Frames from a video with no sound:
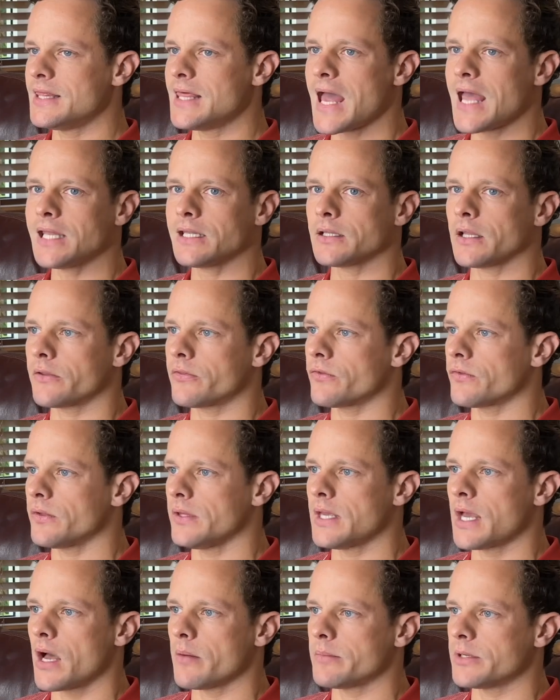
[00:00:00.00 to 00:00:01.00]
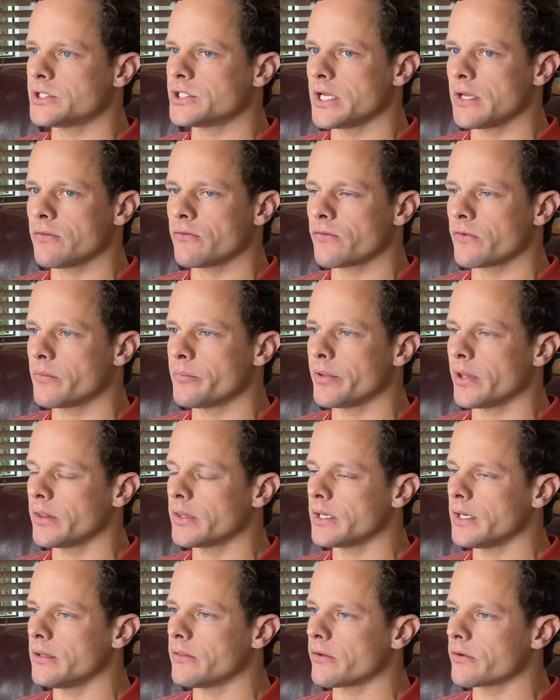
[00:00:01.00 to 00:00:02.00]
then let's see how much
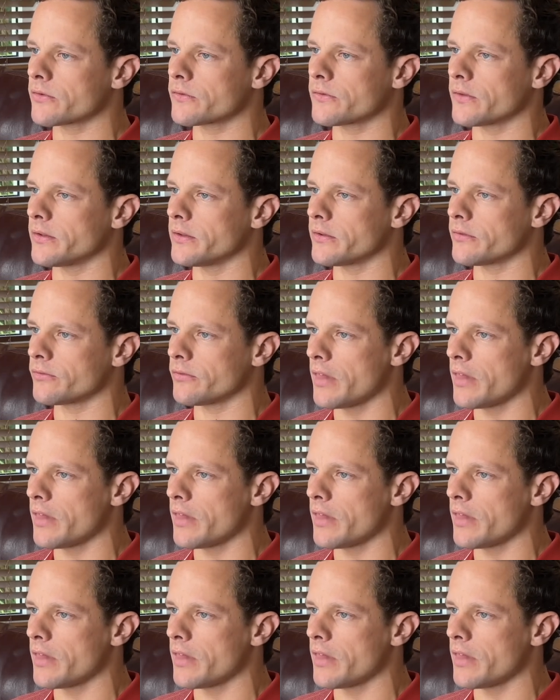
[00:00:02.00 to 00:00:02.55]
instability there still is